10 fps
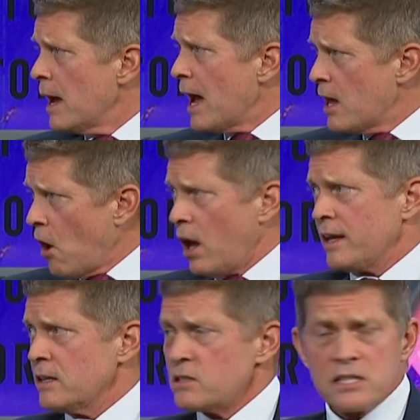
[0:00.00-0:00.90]
an
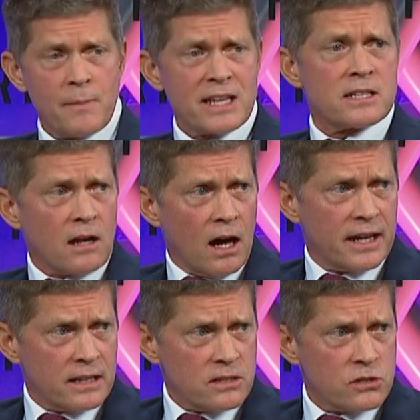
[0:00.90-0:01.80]
audience, a domestic
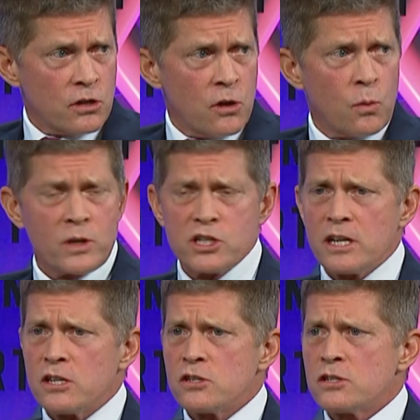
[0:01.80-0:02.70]
audience, which
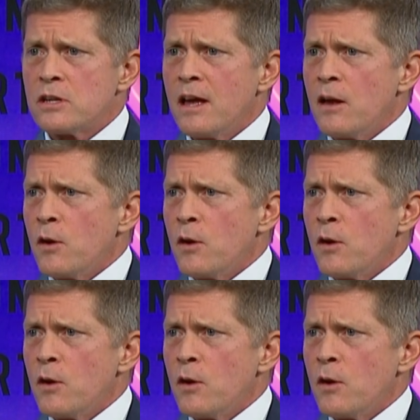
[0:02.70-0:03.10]
is,